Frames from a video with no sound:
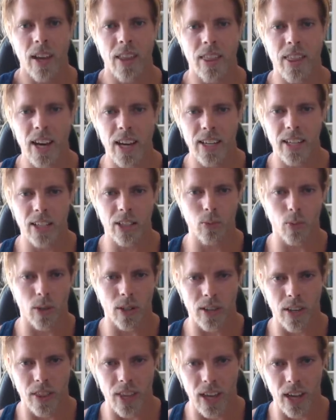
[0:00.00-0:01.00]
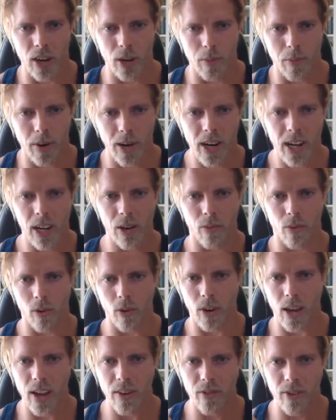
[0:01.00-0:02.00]
That is what they are praying
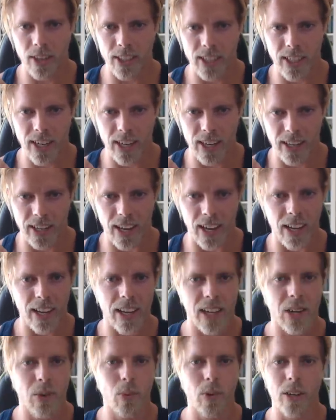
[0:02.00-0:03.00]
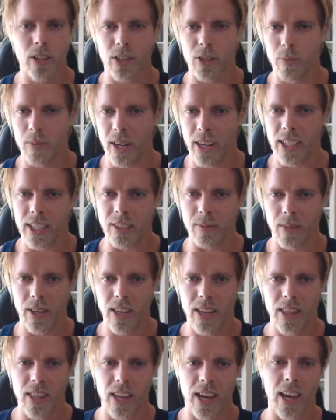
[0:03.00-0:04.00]
for every single day. It wouldn't surprise
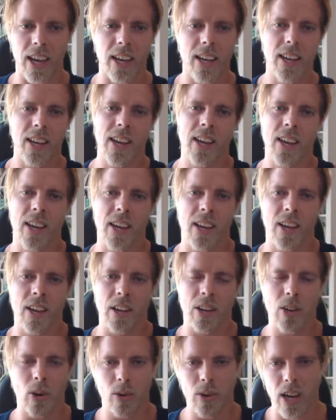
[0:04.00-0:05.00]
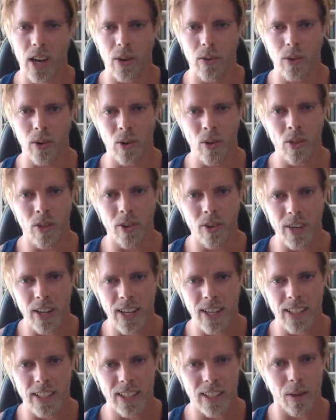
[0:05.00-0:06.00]
me. They go down on their
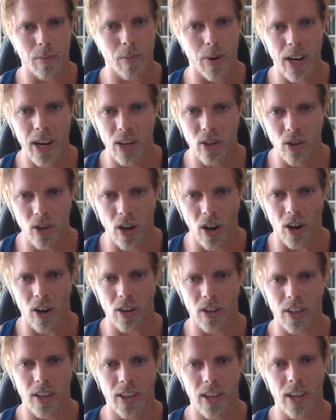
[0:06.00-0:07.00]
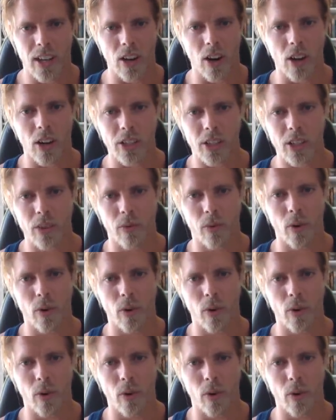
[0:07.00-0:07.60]
knees, pray to God, and ask